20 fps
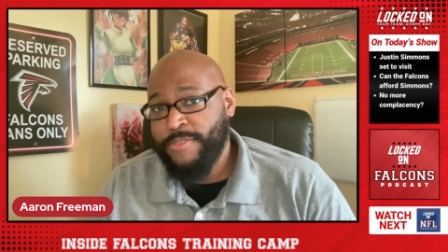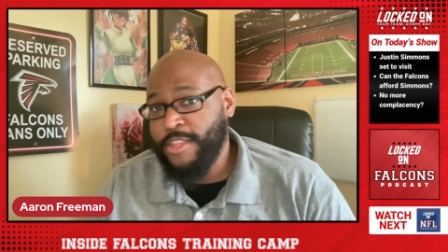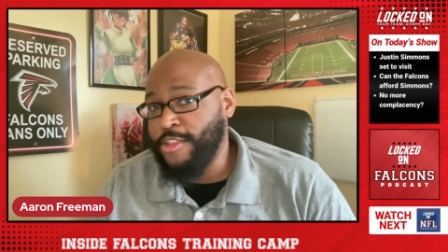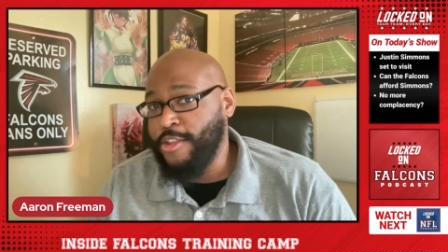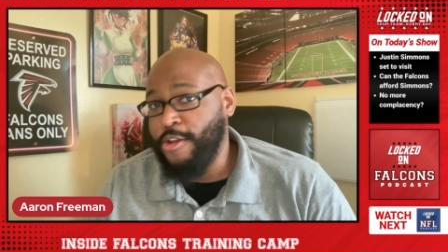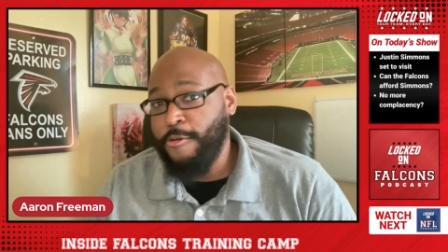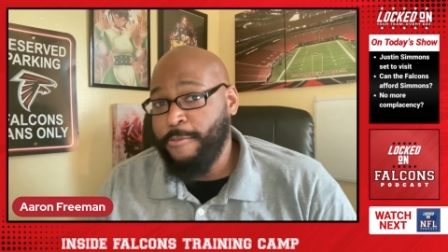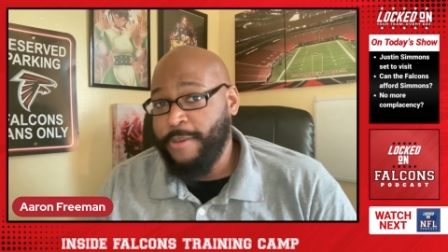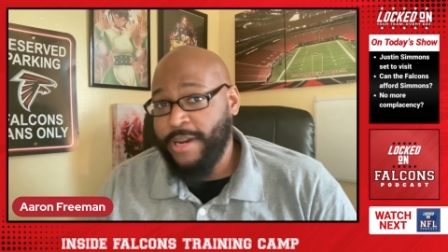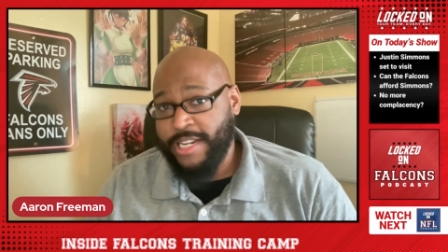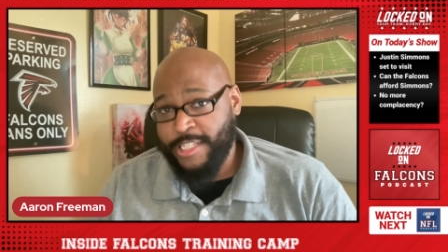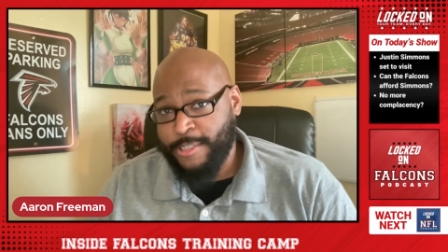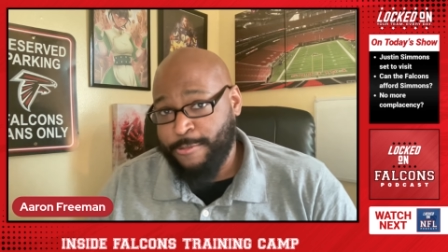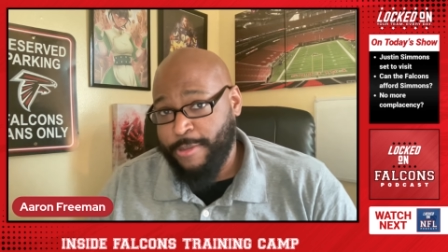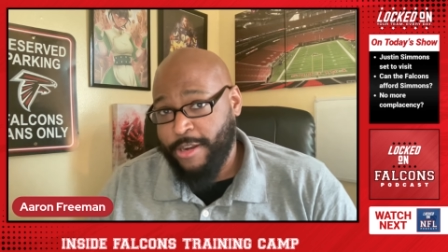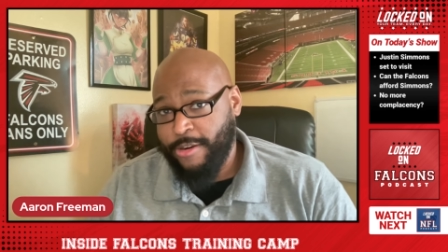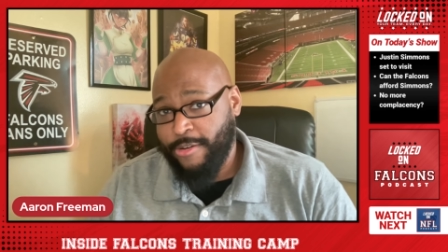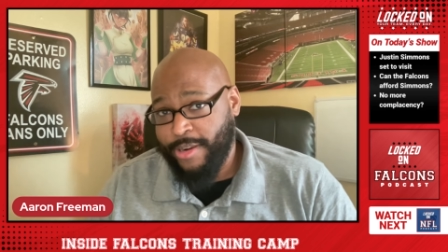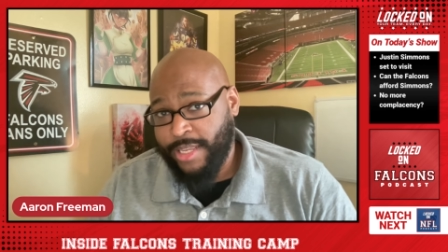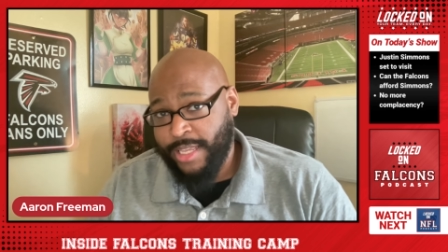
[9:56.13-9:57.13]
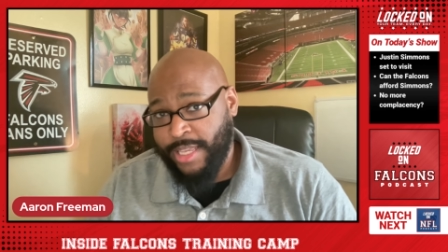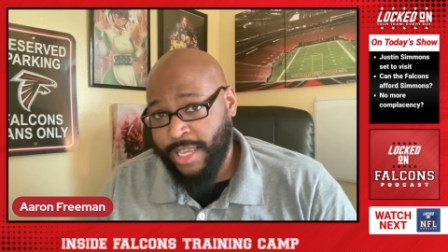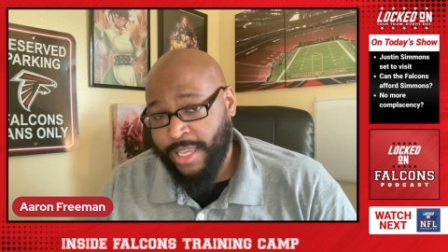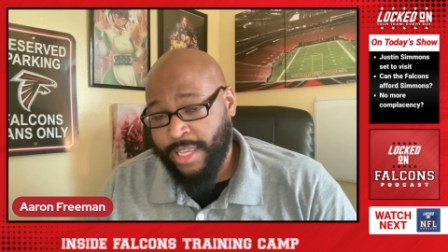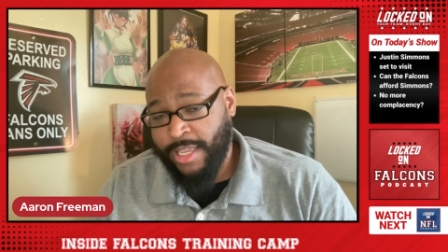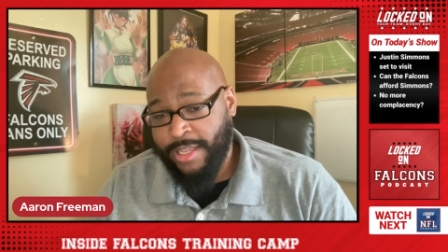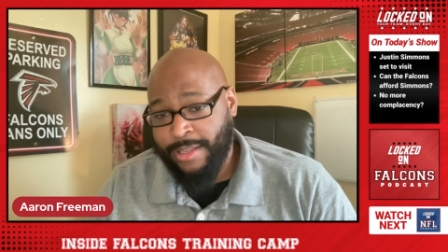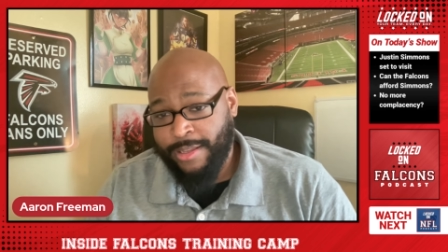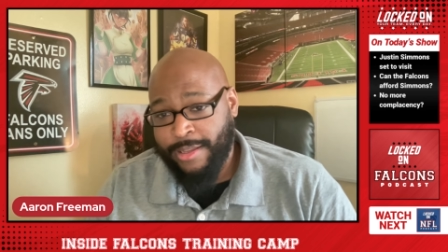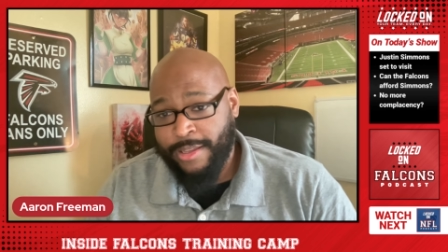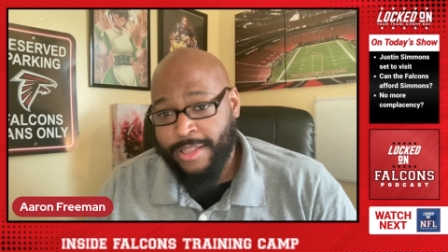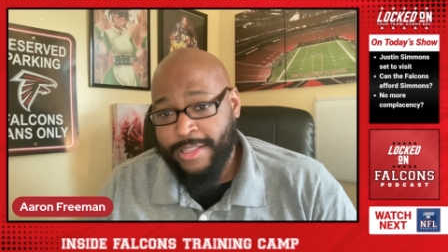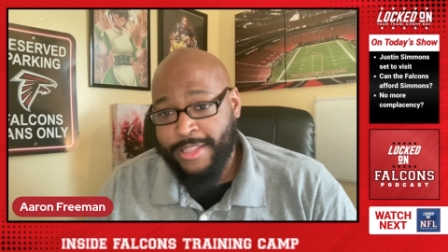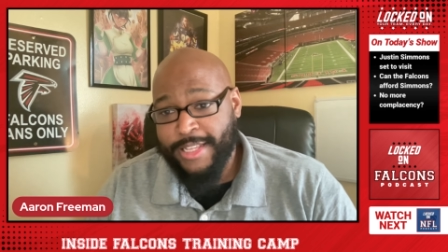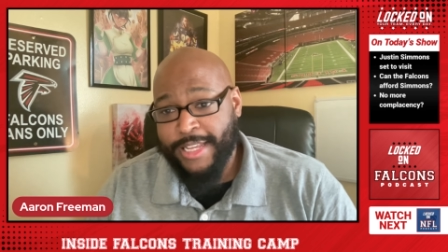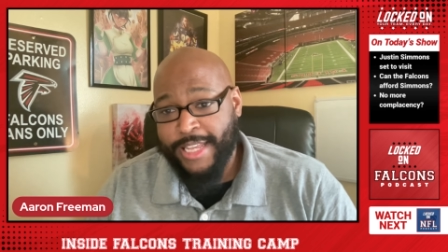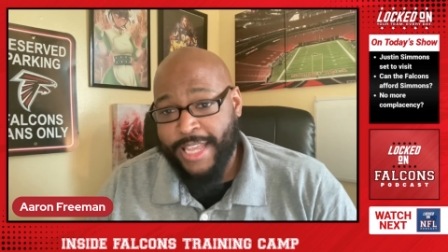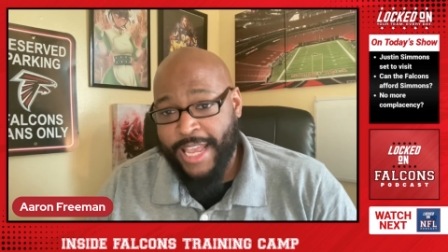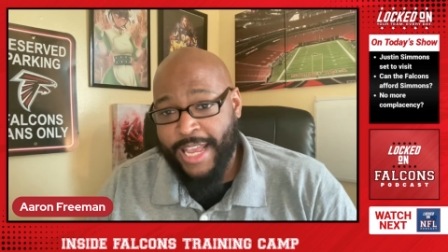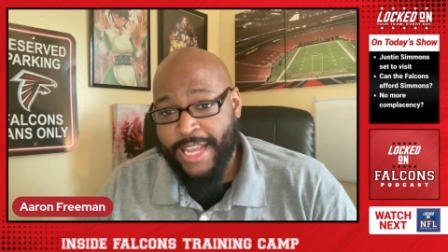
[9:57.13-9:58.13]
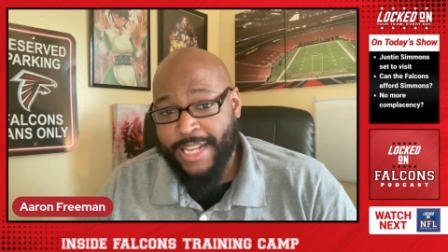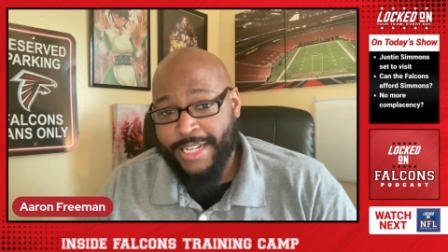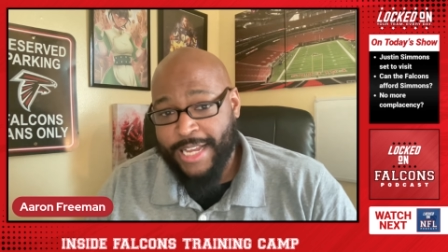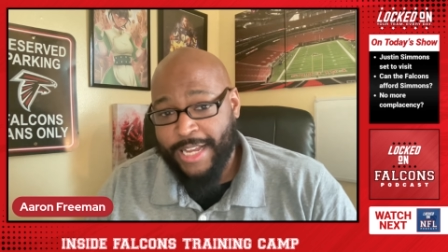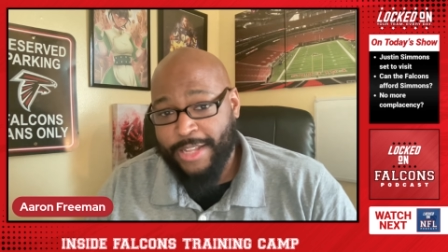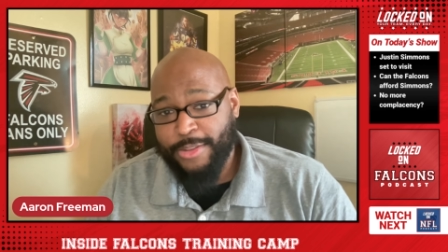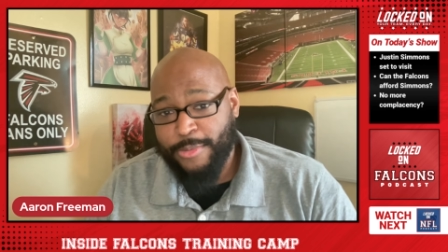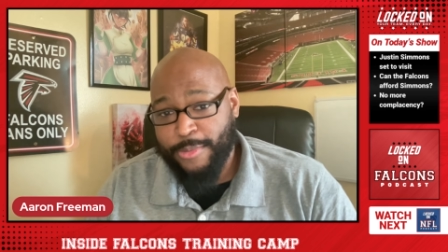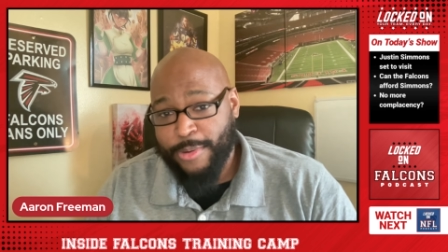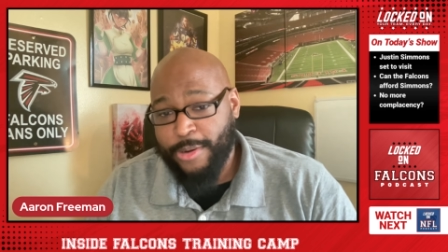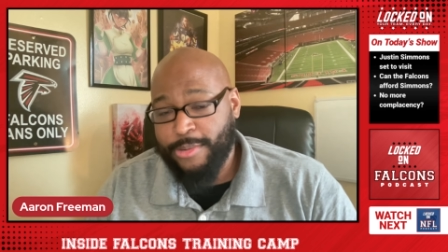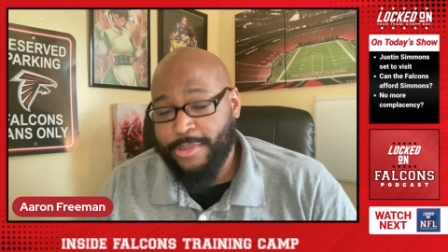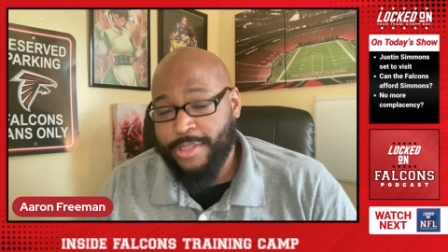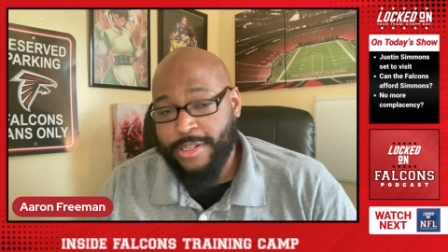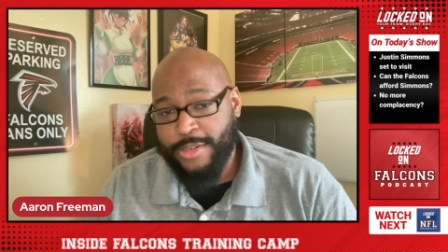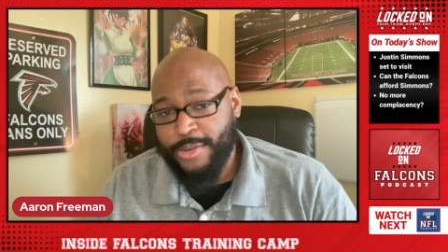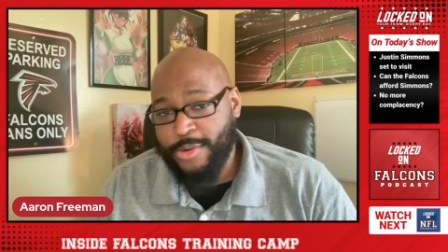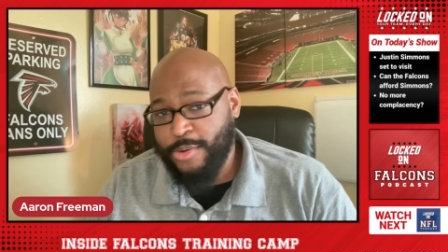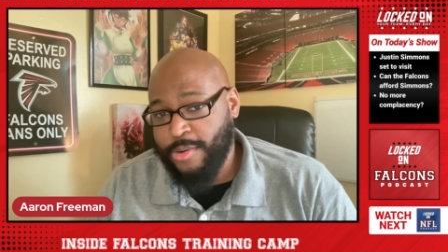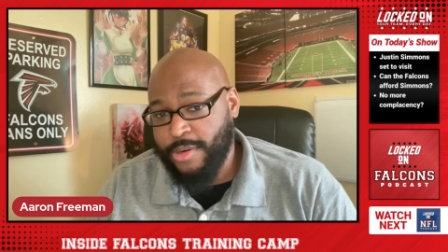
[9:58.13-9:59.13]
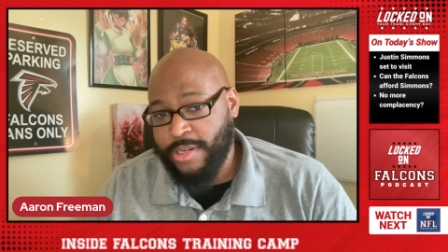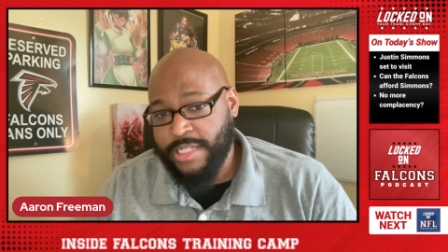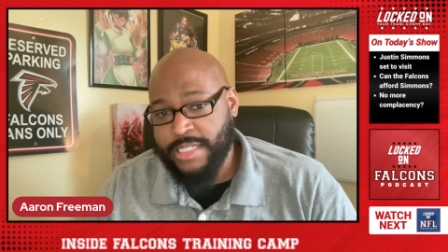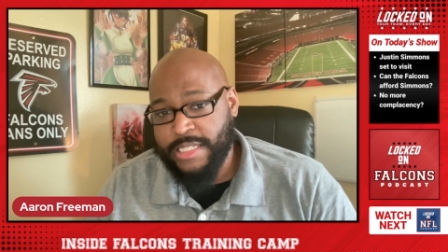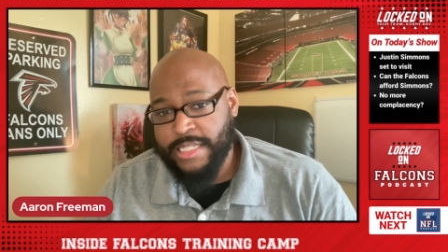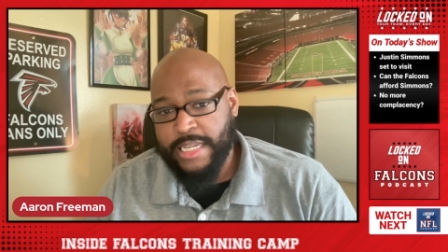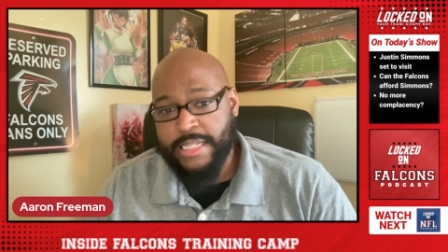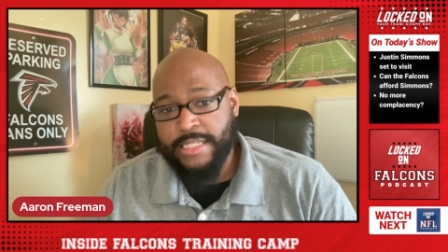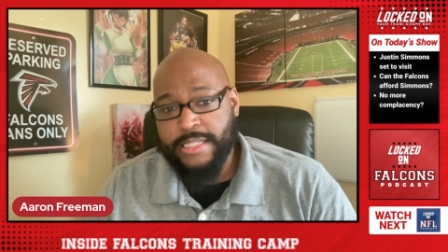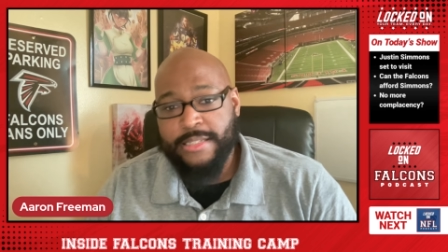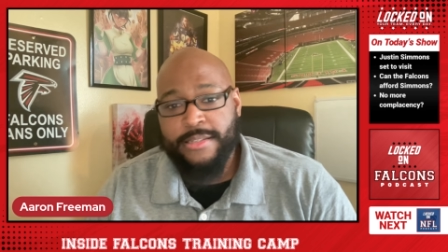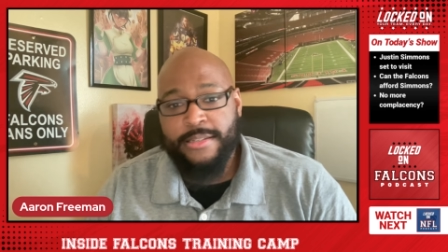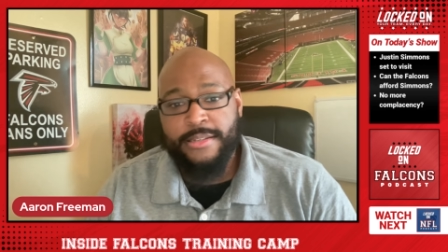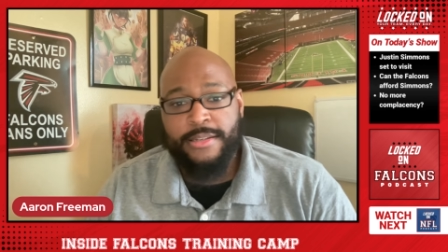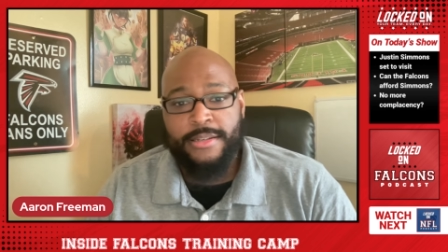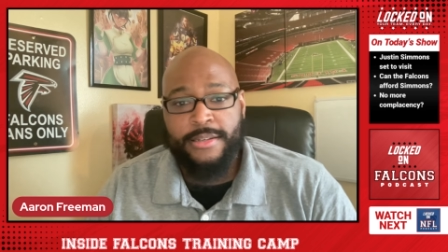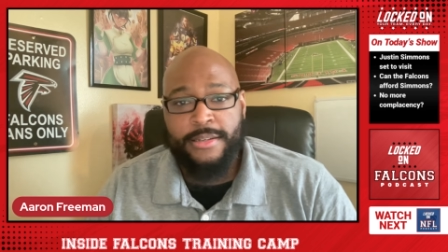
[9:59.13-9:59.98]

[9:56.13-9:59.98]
Nobody's better at kicking the can down the road than the New Orleans Saints.